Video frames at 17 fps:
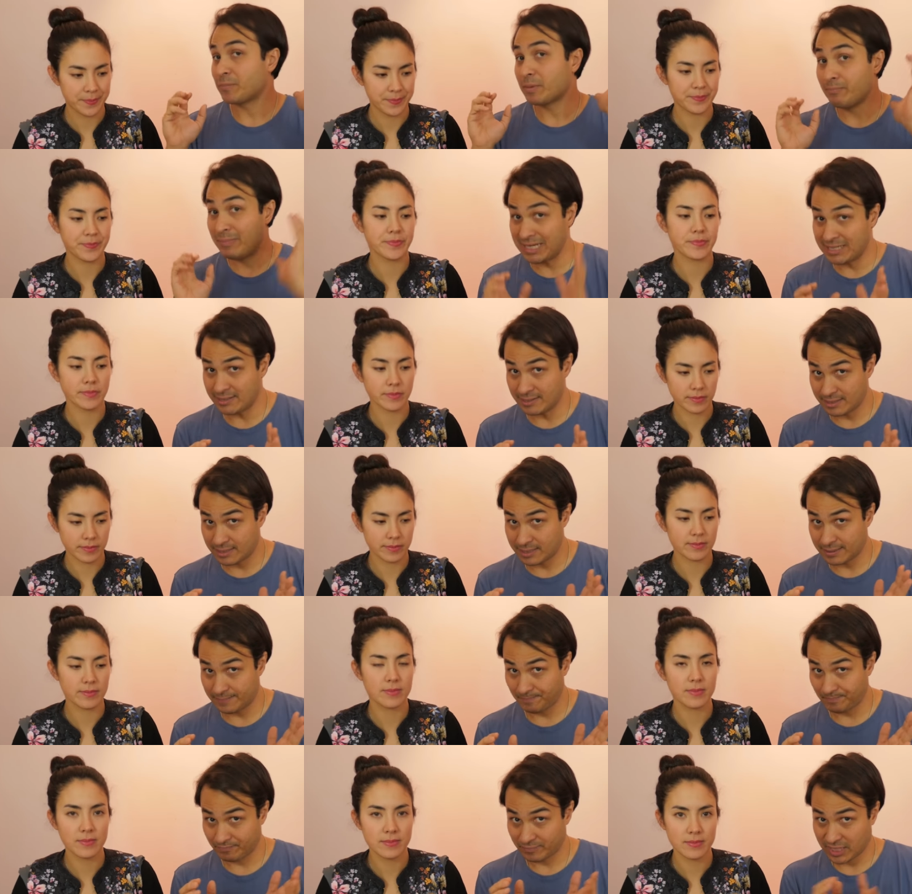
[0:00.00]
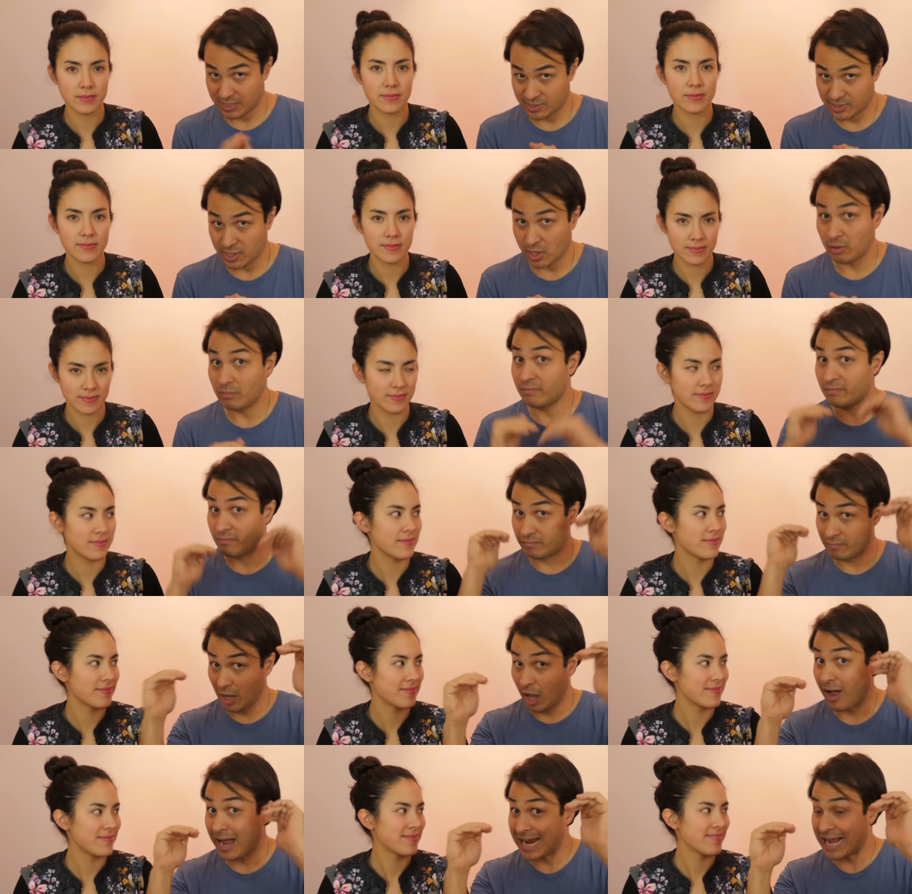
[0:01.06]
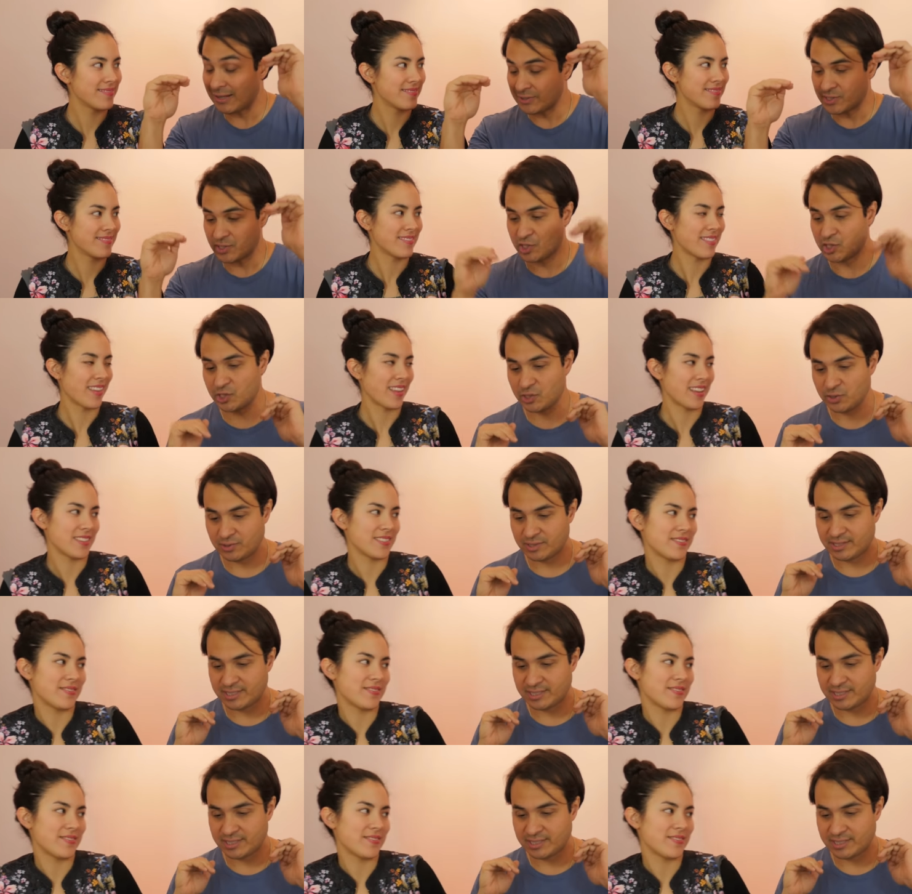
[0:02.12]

Speaker 1: meters. So high altitude